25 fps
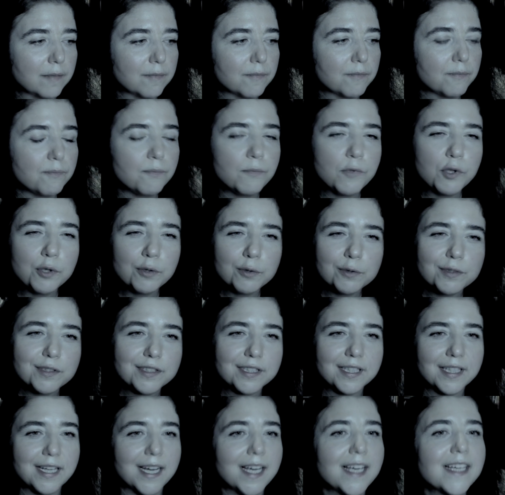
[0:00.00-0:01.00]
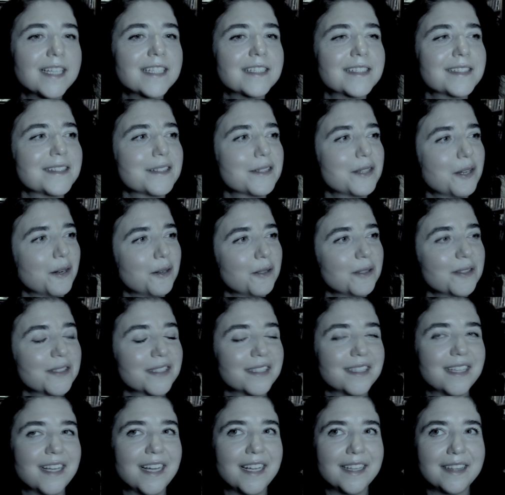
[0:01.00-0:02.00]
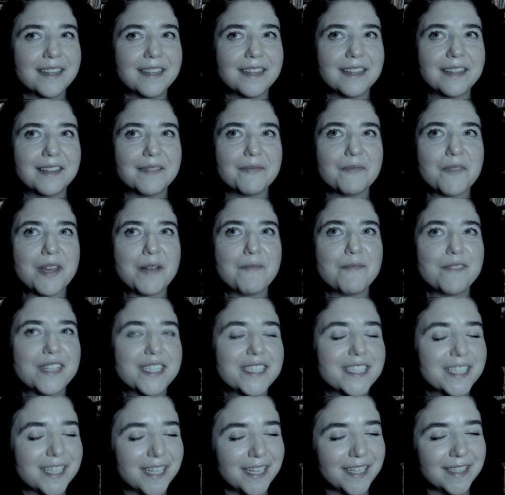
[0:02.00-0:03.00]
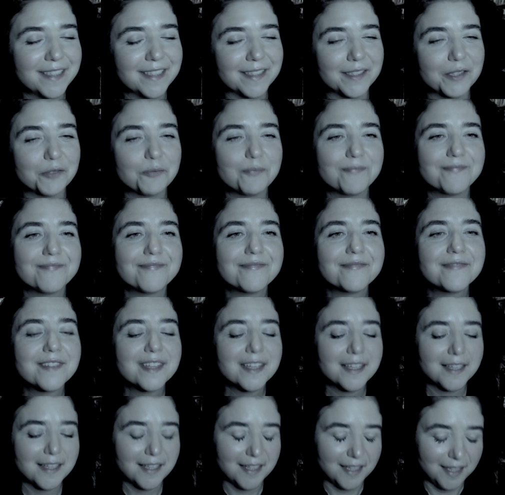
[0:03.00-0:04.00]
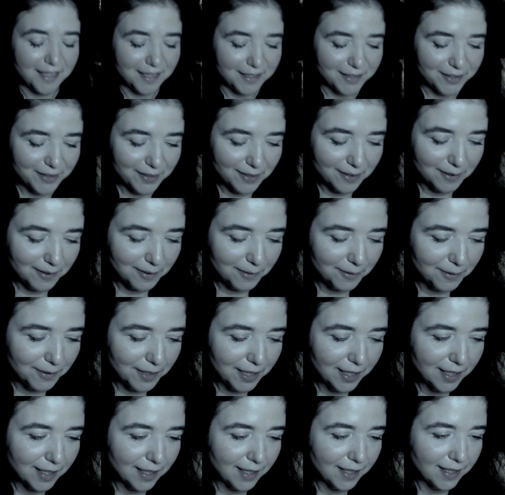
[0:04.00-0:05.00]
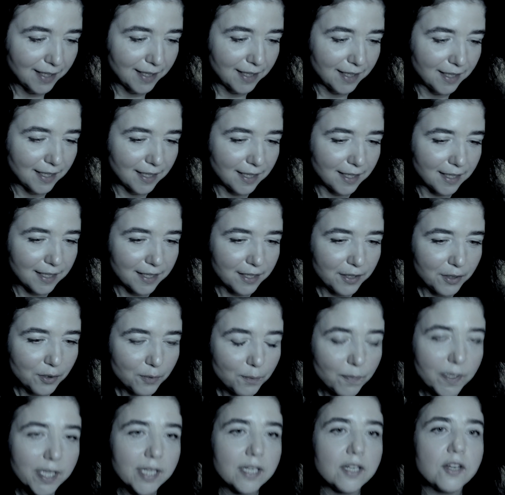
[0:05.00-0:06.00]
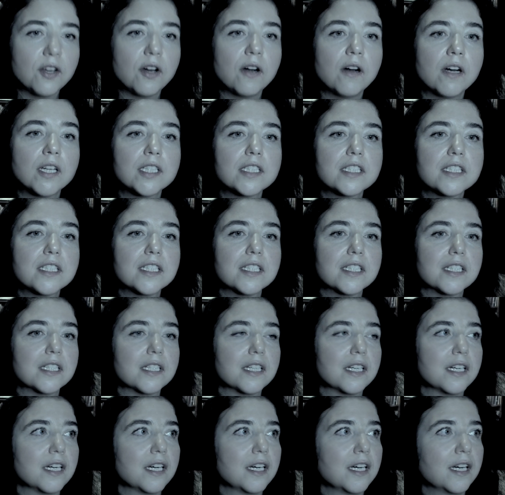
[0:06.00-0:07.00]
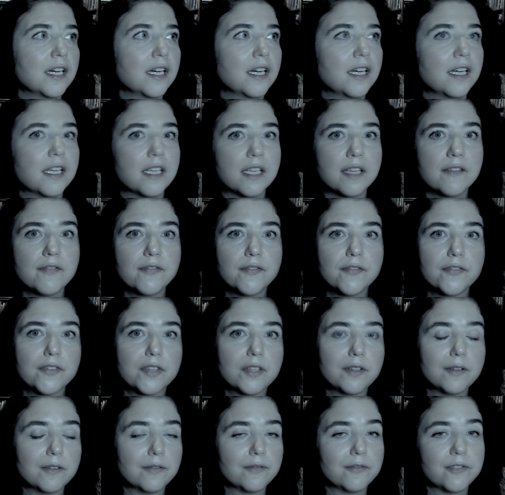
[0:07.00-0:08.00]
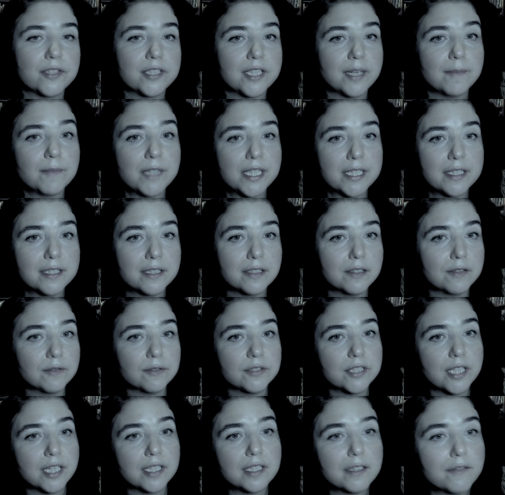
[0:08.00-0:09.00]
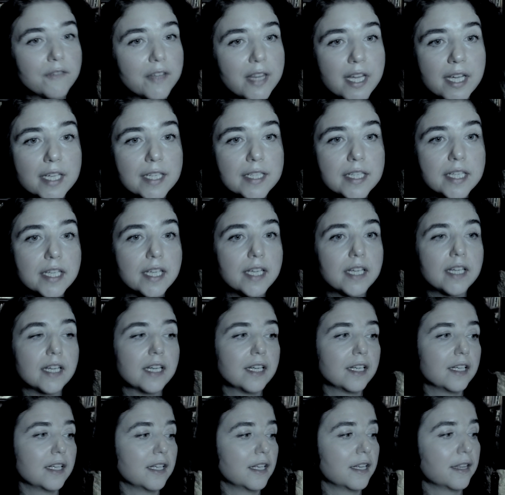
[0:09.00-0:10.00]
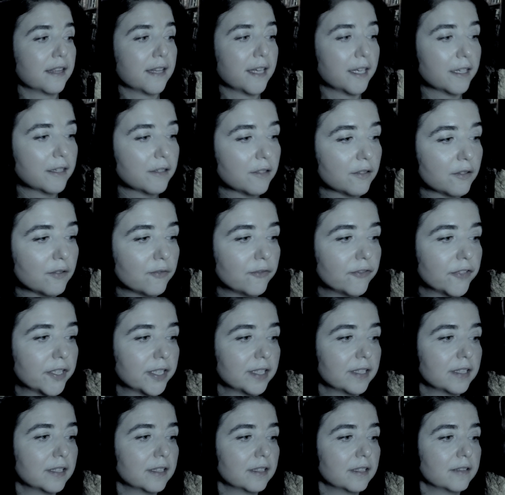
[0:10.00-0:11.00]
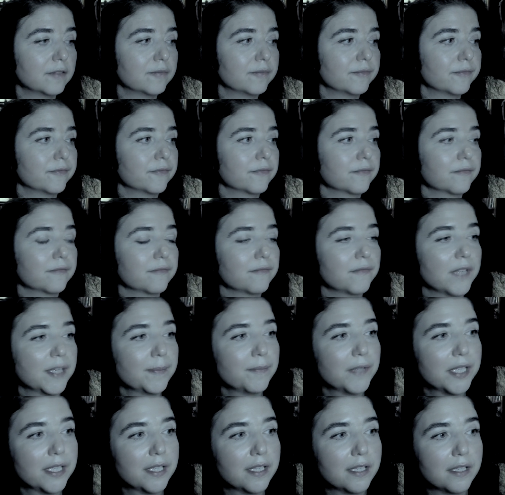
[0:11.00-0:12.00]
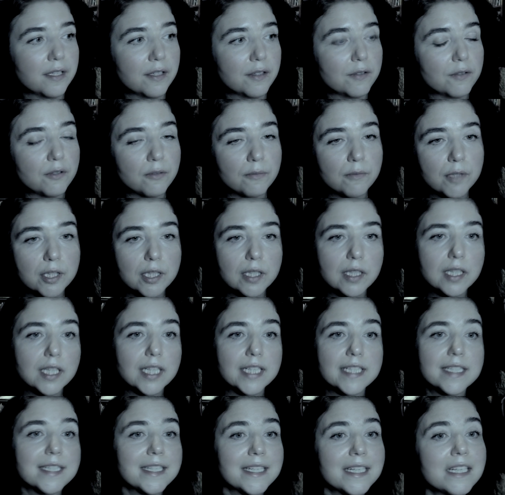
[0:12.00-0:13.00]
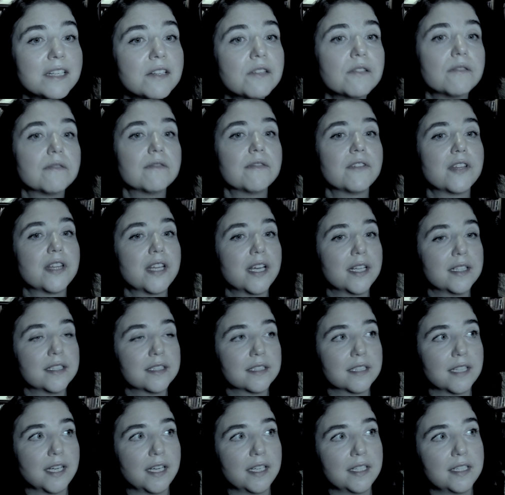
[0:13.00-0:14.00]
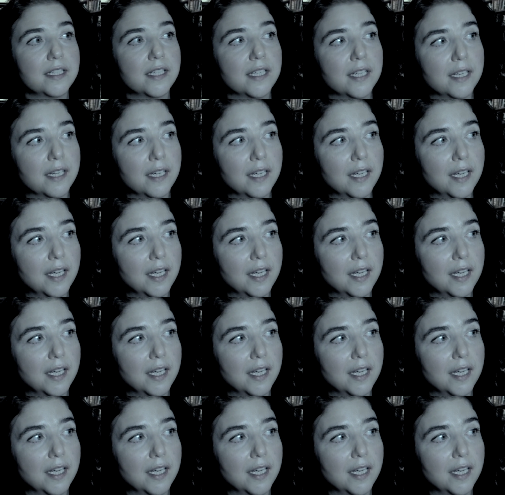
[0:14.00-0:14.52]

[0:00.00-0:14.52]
Muse likes those that appreciate it. So you may not, if for some reason you started with the idea and then you feel maybe you don't want to continue with that idea,